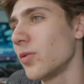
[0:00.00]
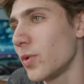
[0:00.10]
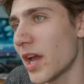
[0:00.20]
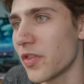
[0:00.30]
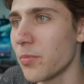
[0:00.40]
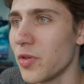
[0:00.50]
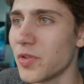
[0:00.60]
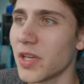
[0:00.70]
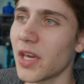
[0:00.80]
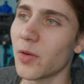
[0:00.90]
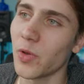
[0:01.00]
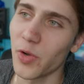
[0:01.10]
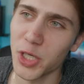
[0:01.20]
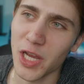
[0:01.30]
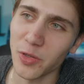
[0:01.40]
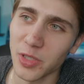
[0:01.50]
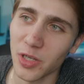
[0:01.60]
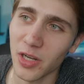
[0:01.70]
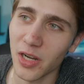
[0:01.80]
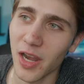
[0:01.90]
We had the music, we reached out to
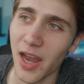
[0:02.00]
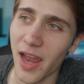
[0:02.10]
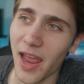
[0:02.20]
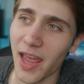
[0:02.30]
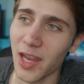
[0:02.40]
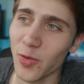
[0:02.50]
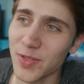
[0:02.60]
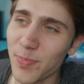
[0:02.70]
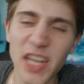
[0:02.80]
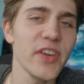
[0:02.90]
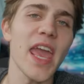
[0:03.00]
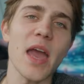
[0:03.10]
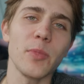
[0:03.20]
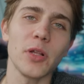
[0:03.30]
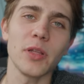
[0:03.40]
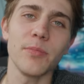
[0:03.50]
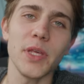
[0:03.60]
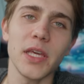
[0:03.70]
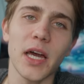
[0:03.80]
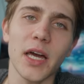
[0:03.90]
her, and it was a bit of a gamble
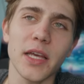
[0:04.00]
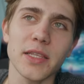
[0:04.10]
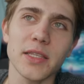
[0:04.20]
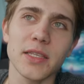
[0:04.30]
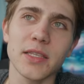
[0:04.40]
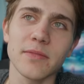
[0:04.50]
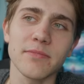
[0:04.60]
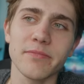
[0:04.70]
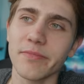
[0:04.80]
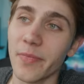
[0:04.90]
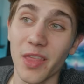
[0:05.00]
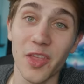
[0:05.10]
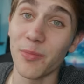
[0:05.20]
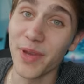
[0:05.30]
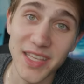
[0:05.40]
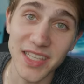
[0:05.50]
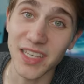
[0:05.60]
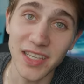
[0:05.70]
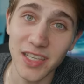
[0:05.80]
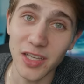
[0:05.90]
because they're busy.